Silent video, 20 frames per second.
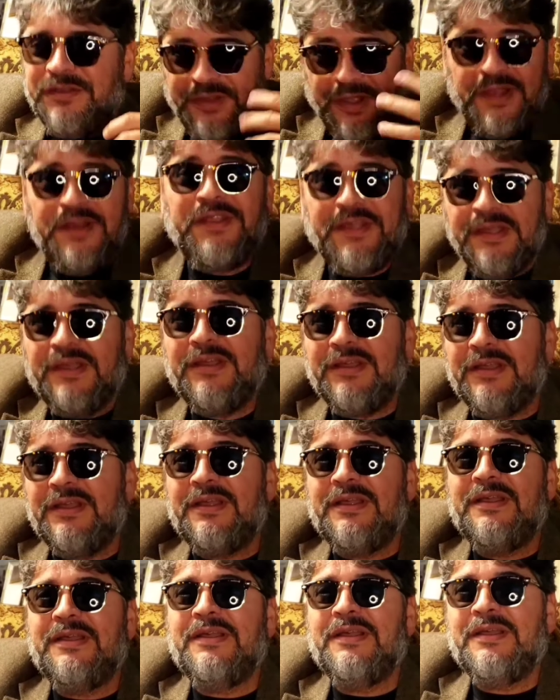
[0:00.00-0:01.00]
dun,
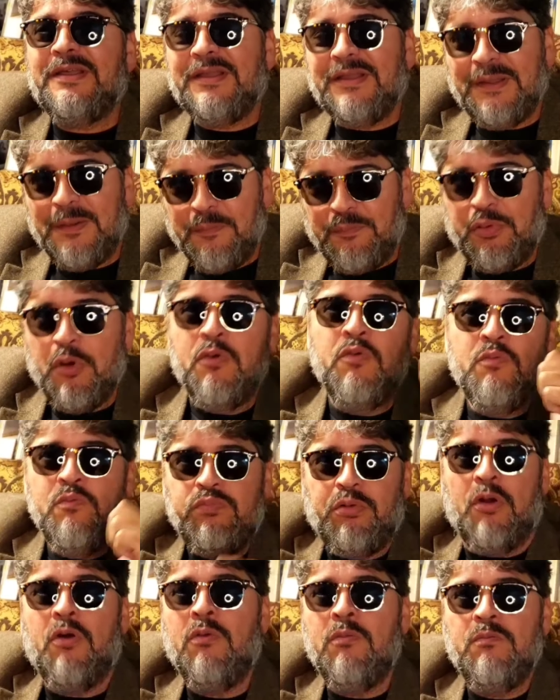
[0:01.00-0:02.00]
dun,
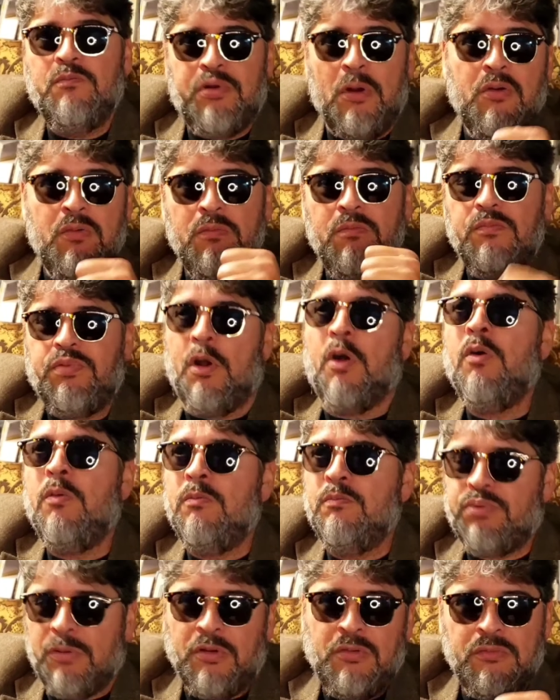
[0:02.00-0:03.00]
boom, boom, boom,
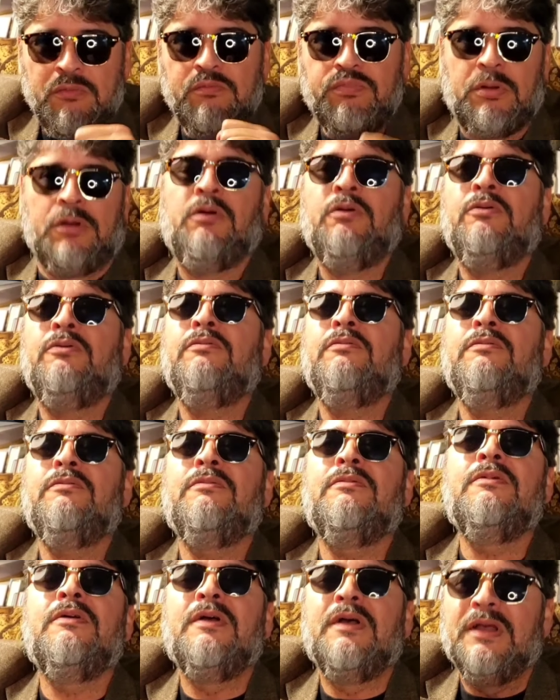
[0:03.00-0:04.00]
boom, boom,
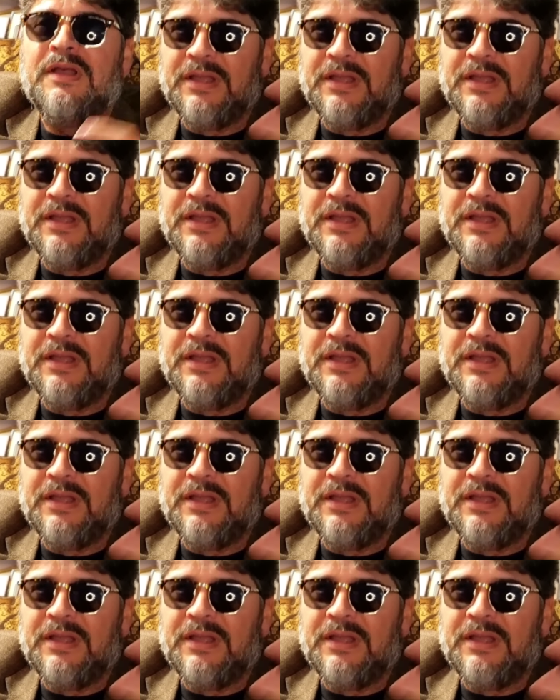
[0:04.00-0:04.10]
boom.